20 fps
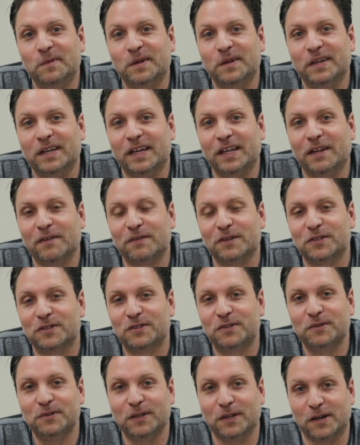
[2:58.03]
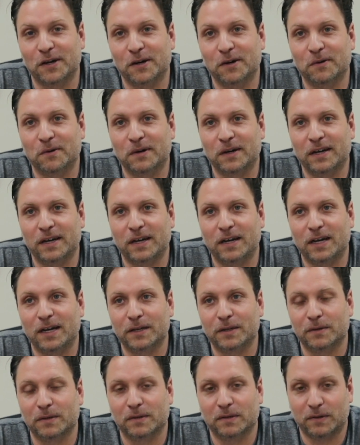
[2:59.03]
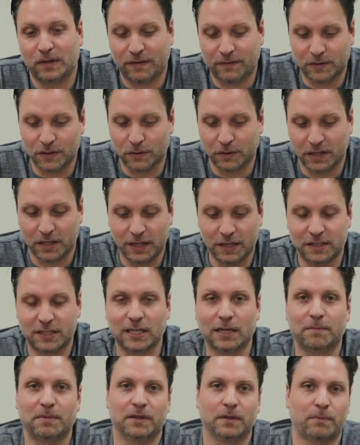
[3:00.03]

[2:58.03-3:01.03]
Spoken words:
and if it's too low, even though it heats up and the